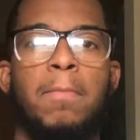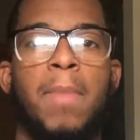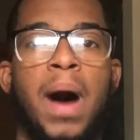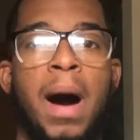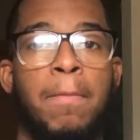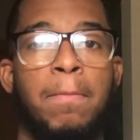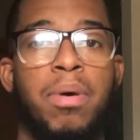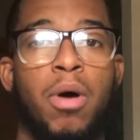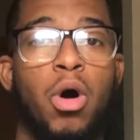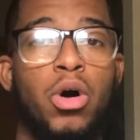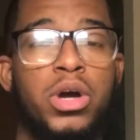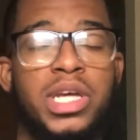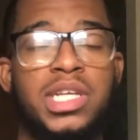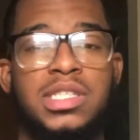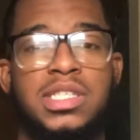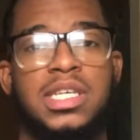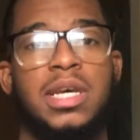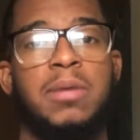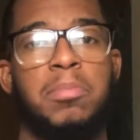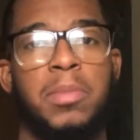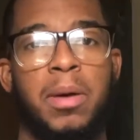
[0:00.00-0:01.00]
My bulking
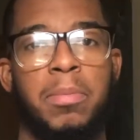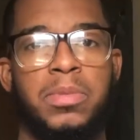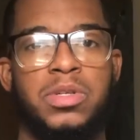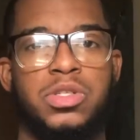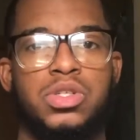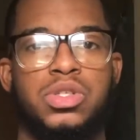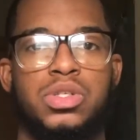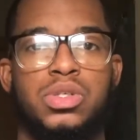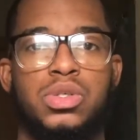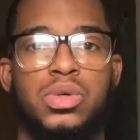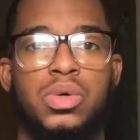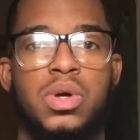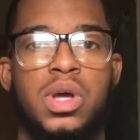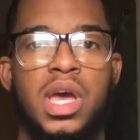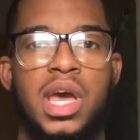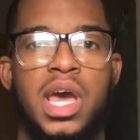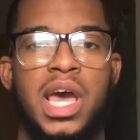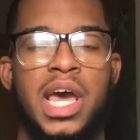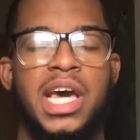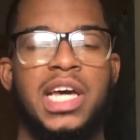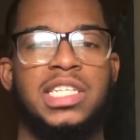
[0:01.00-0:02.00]
tip number 2
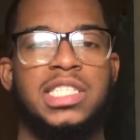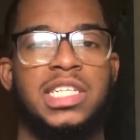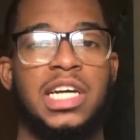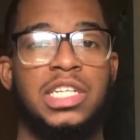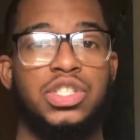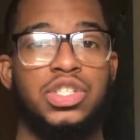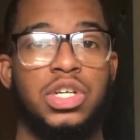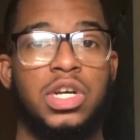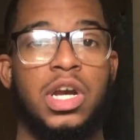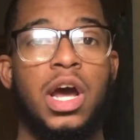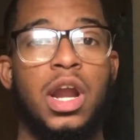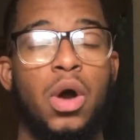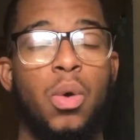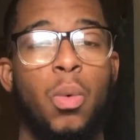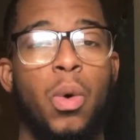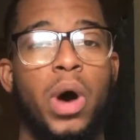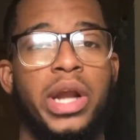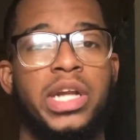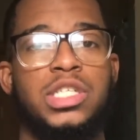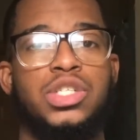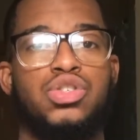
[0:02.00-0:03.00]
is that you're gonna
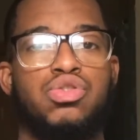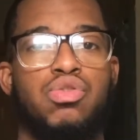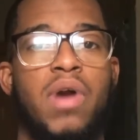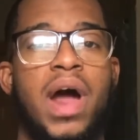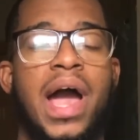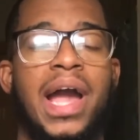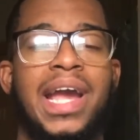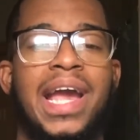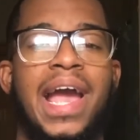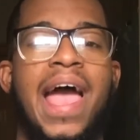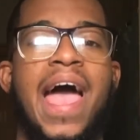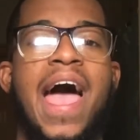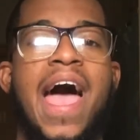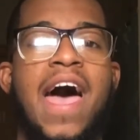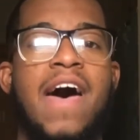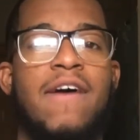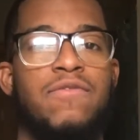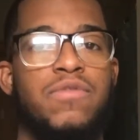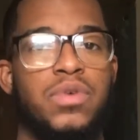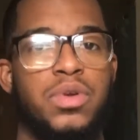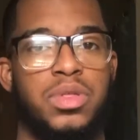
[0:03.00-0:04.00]
wanna track
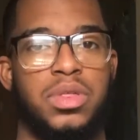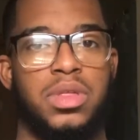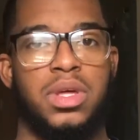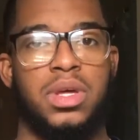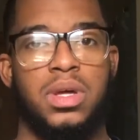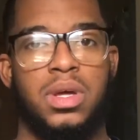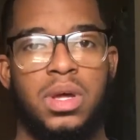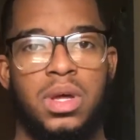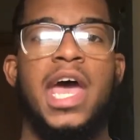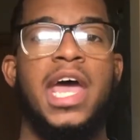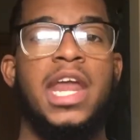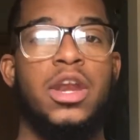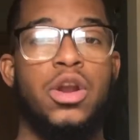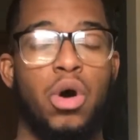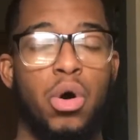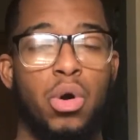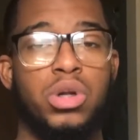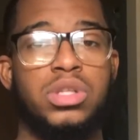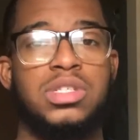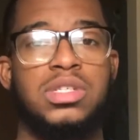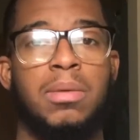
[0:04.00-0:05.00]
everything. In
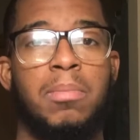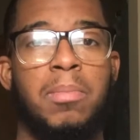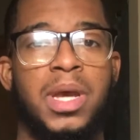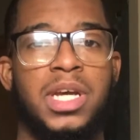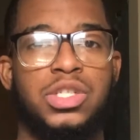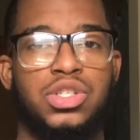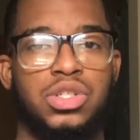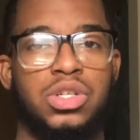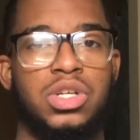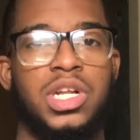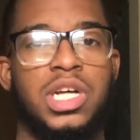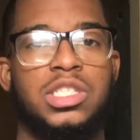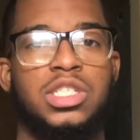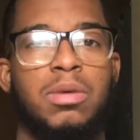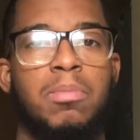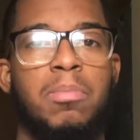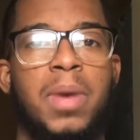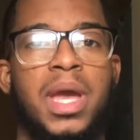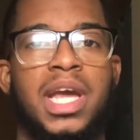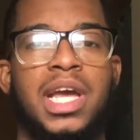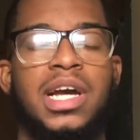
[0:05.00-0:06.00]
order to make sure that you're
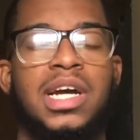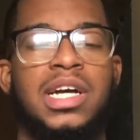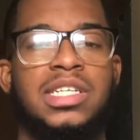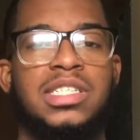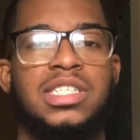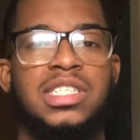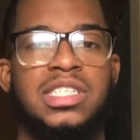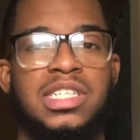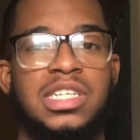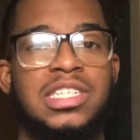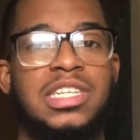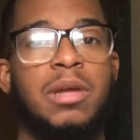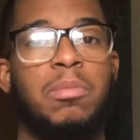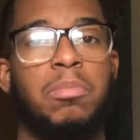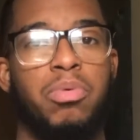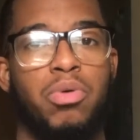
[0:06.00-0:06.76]
making consistent